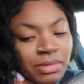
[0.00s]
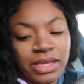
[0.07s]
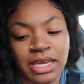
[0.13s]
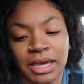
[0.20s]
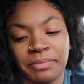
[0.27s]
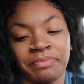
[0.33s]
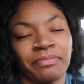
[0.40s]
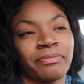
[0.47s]
But
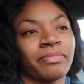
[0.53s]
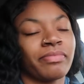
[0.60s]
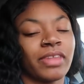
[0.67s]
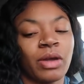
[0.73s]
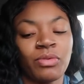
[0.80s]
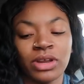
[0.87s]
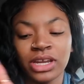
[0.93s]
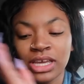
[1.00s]
yeah,
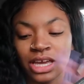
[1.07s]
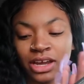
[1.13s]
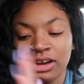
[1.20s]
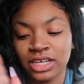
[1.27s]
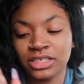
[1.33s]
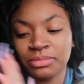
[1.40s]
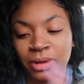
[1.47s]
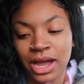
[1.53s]
I wanted to get
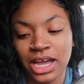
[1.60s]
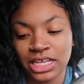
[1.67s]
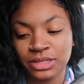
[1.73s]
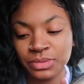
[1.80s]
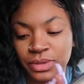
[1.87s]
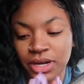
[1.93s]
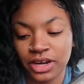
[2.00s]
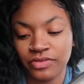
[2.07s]
her a
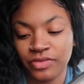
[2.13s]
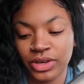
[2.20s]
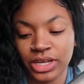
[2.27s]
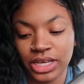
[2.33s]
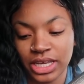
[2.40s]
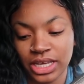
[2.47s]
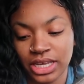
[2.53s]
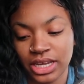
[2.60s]
surprise for her
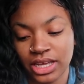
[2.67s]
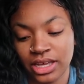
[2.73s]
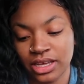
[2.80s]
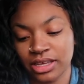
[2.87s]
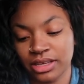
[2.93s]
freaking